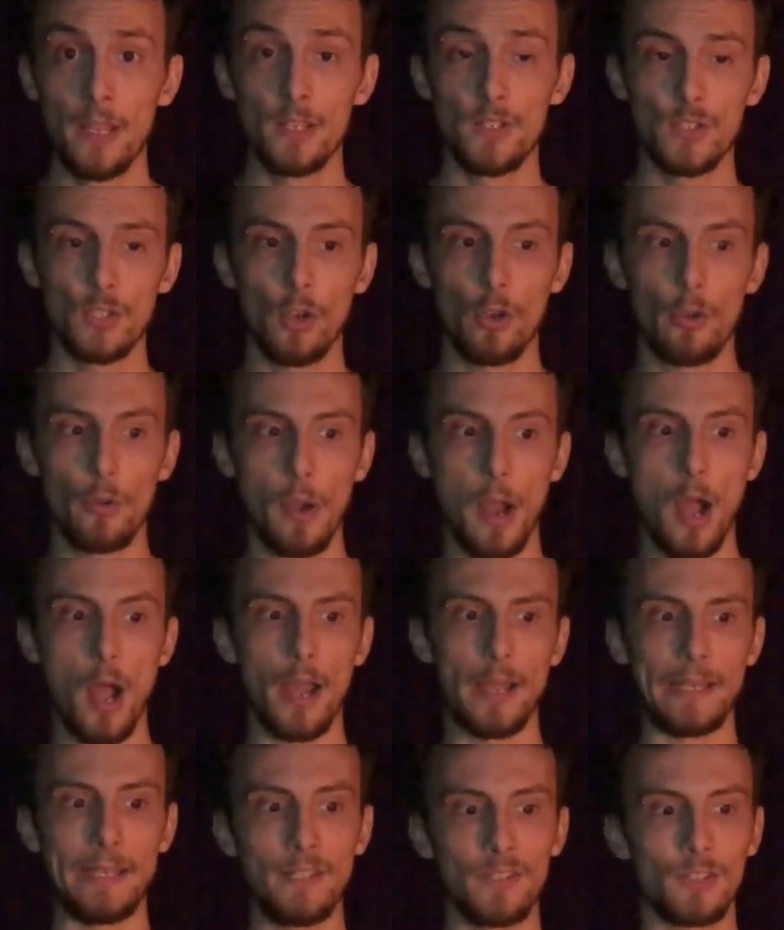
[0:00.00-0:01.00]

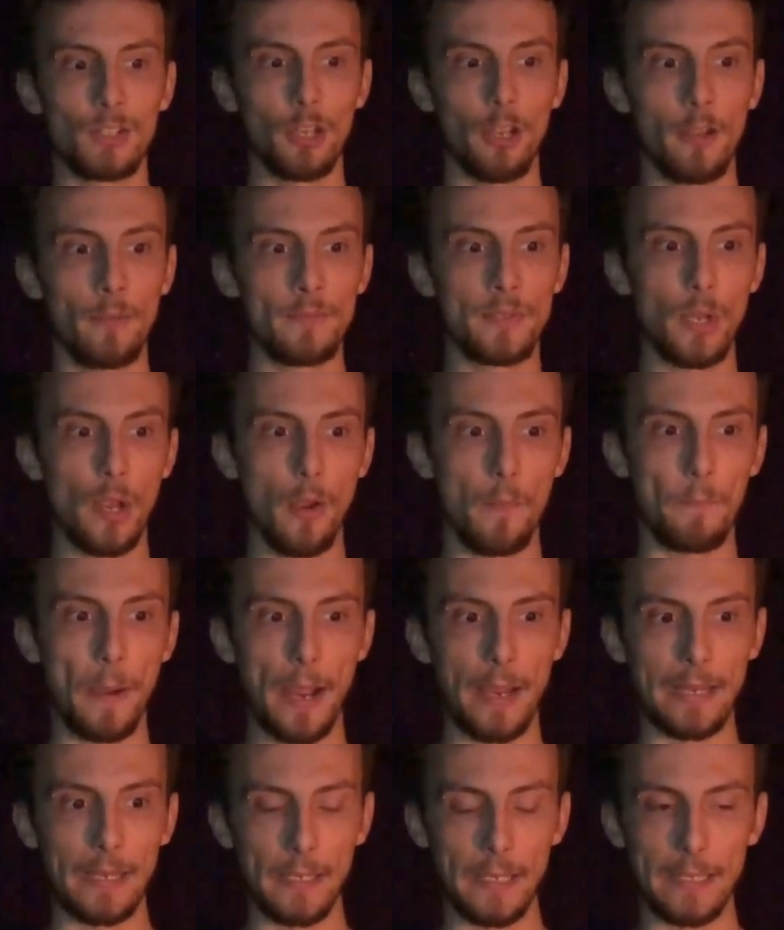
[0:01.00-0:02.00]
So in terms,
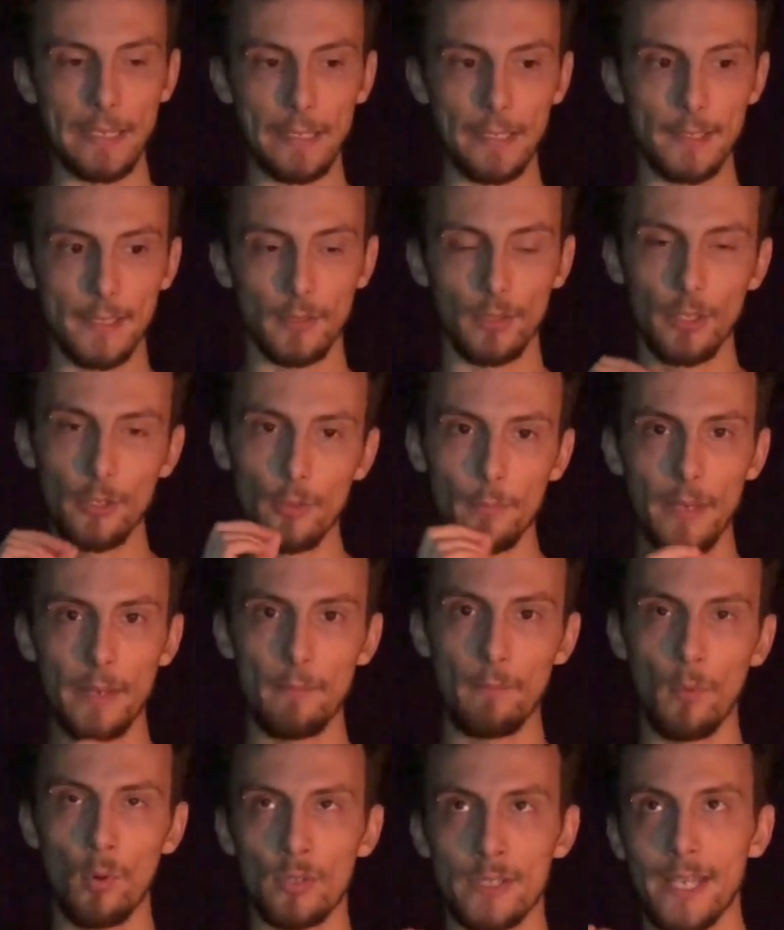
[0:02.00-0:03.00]
it's a little
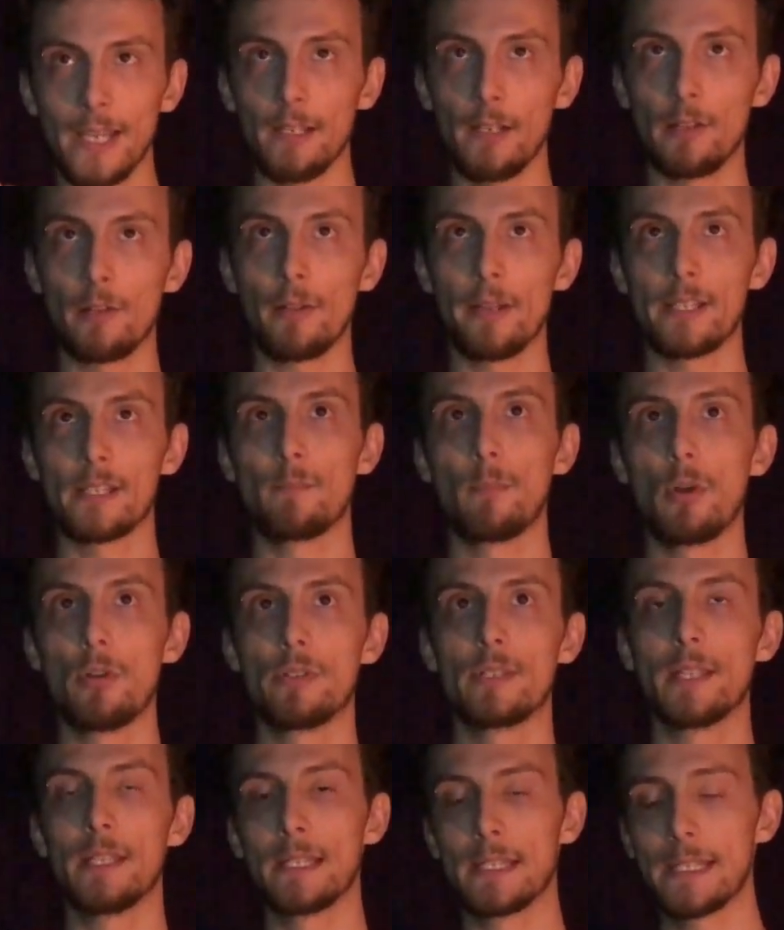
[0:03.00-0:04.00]
bit more technical, I
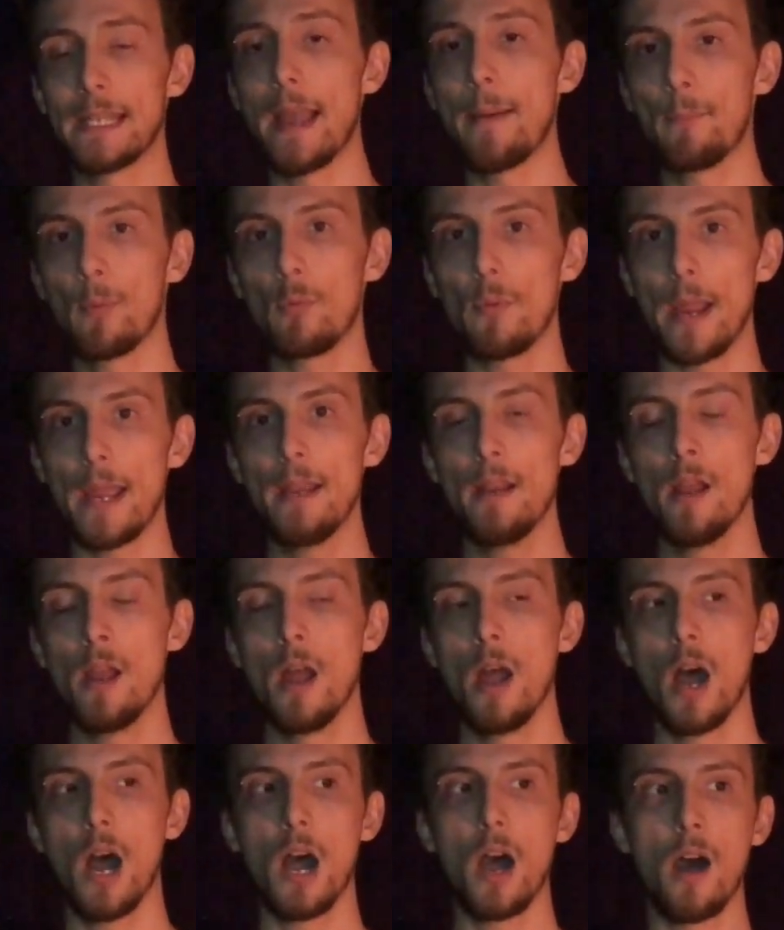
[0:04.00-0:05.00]
suppose, than sample rate.
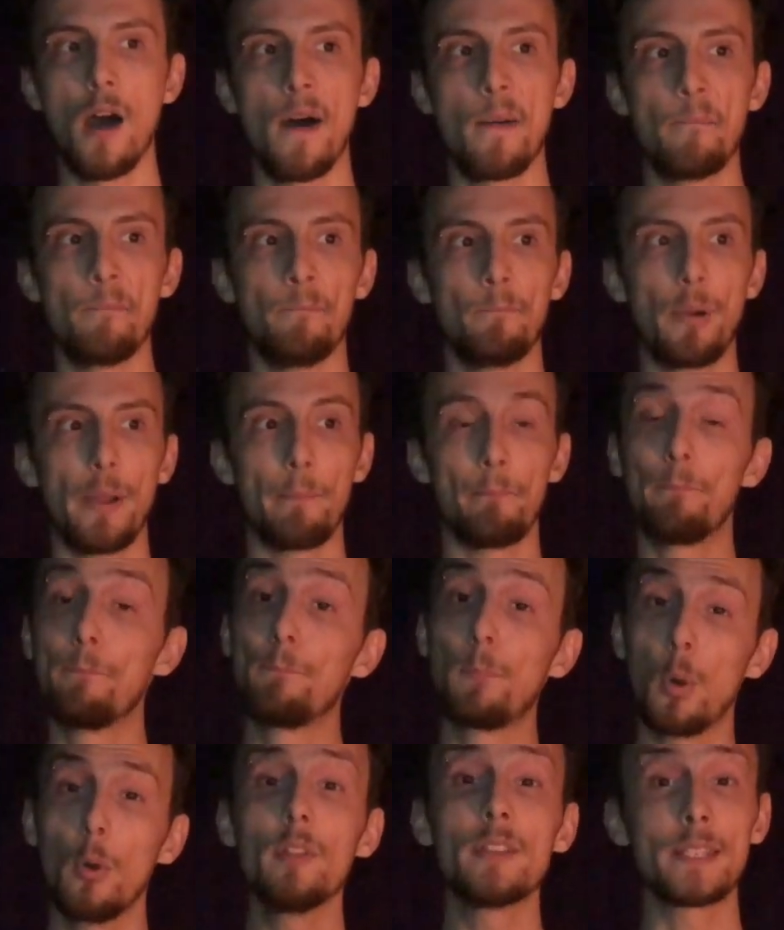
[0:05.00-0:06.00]
But
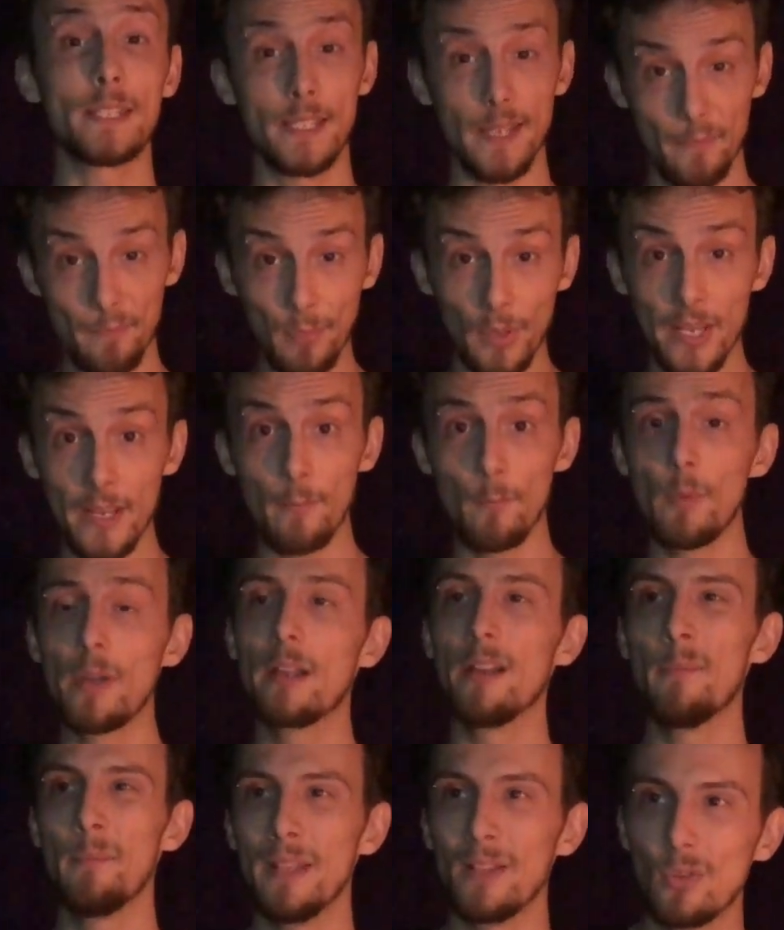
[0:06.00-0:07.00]
put simply, we're
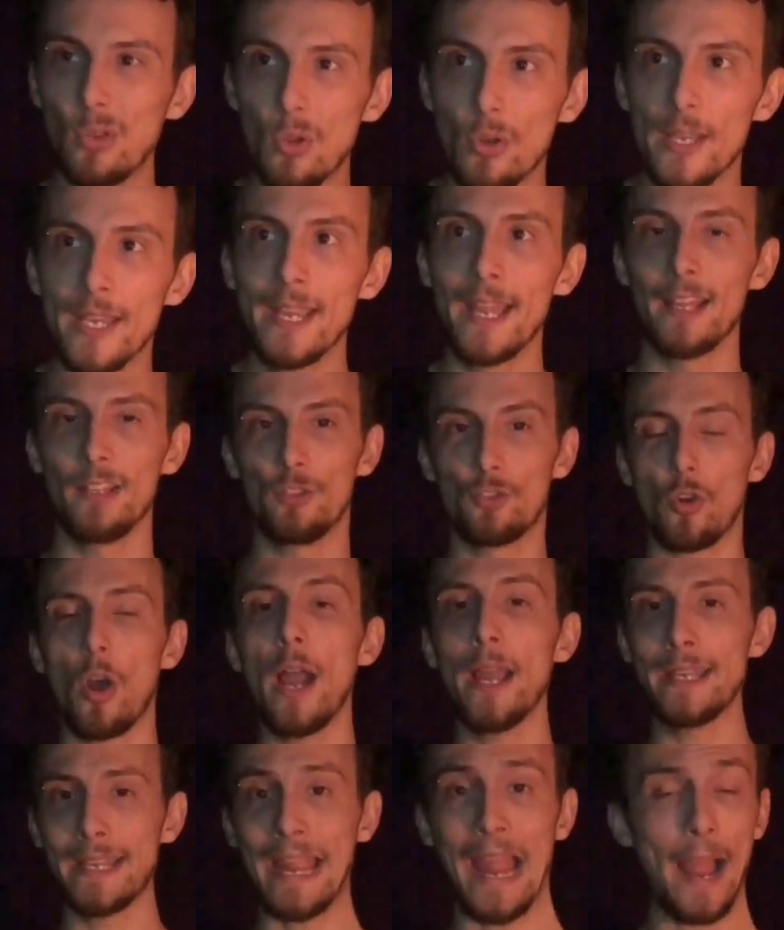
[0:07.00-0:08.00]
going to be looking at
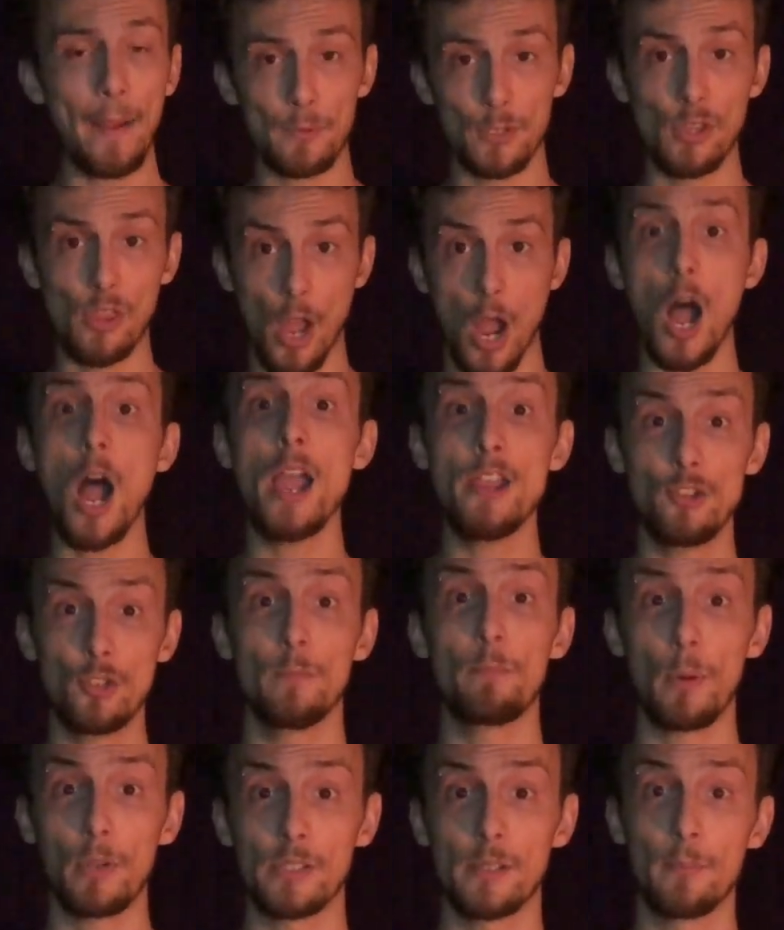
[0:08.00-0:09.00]
try and capture the highest
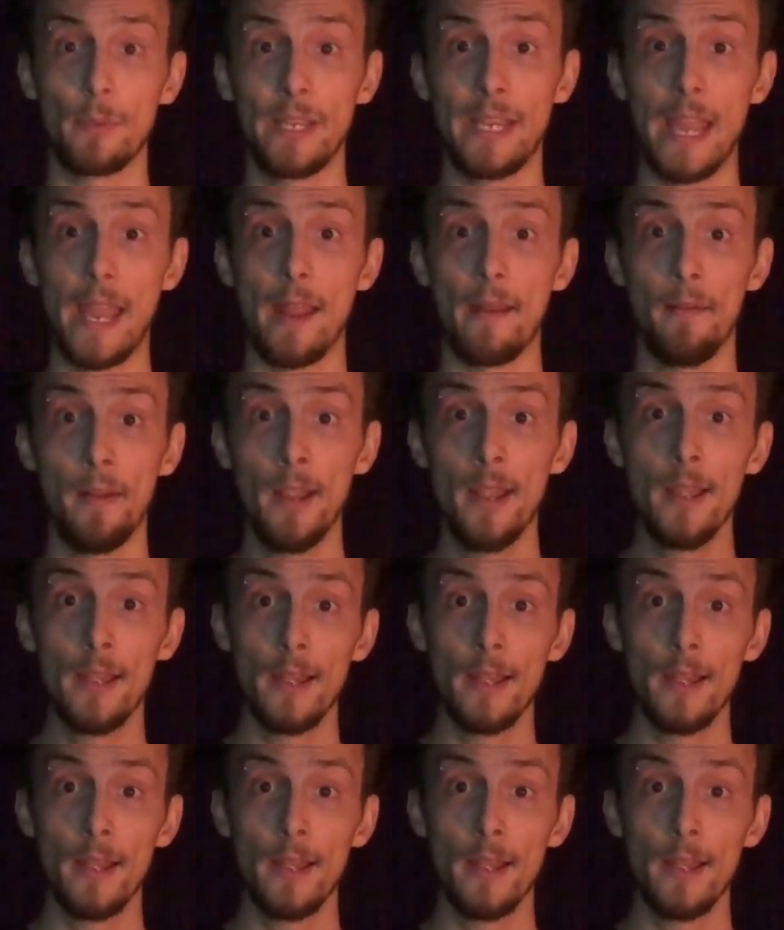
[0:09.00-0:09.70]
you possibly can.